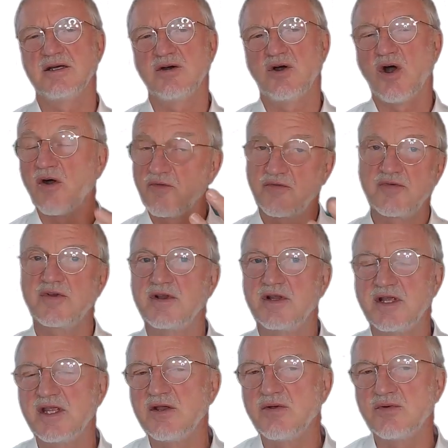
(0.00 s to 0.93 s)
often
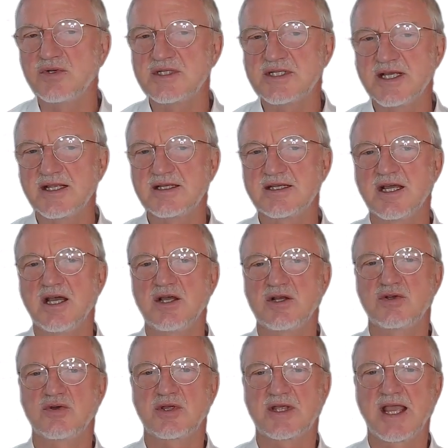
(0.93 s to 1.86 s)
use it
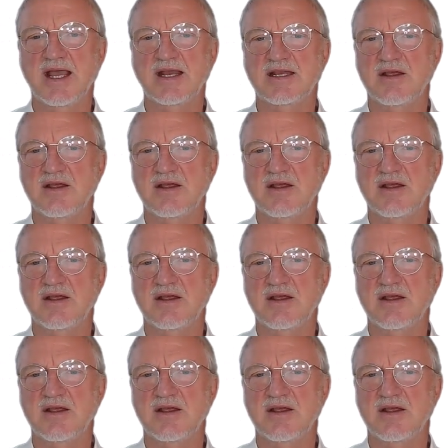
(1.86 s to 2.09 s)
to get